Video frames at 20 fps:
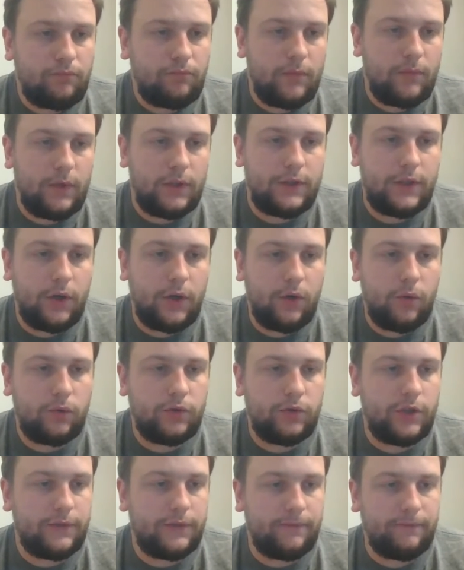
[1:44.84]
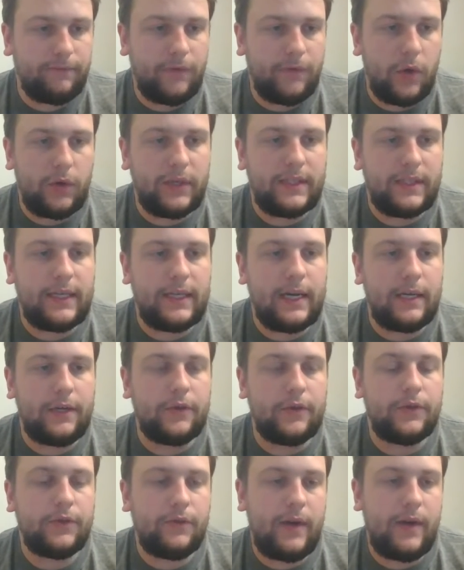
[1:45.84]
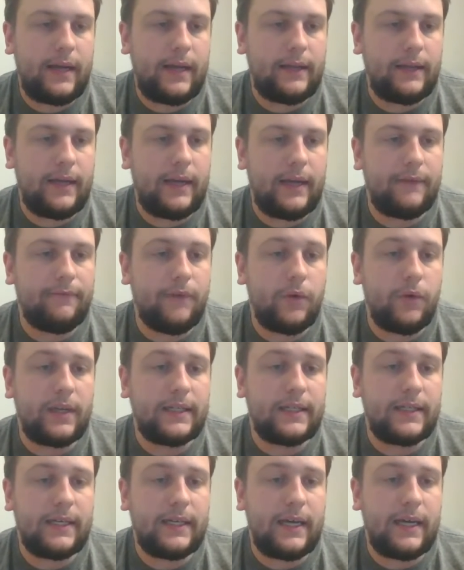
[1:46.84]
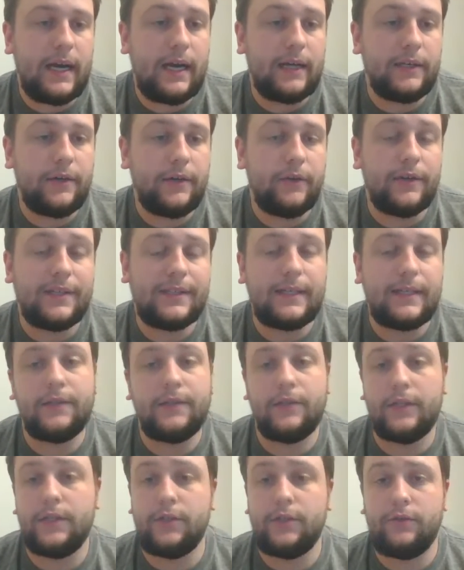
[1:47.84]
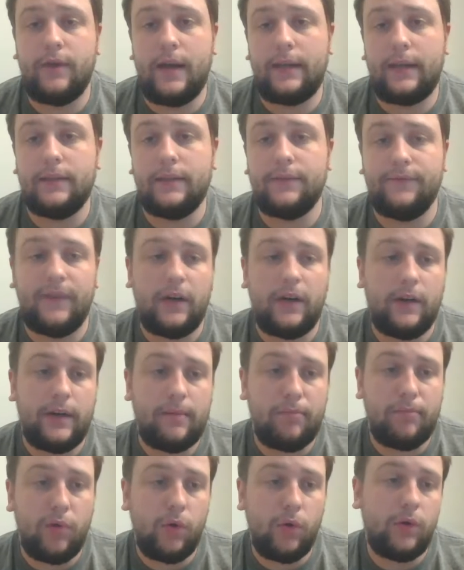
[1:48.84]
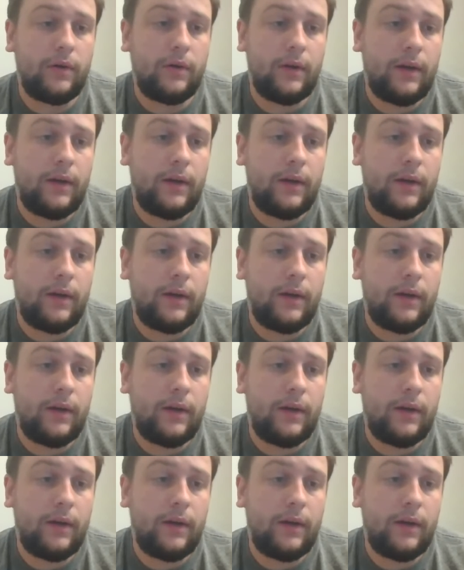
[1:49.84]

So just focusing on your strength and focusing on your eccentric strength is very important.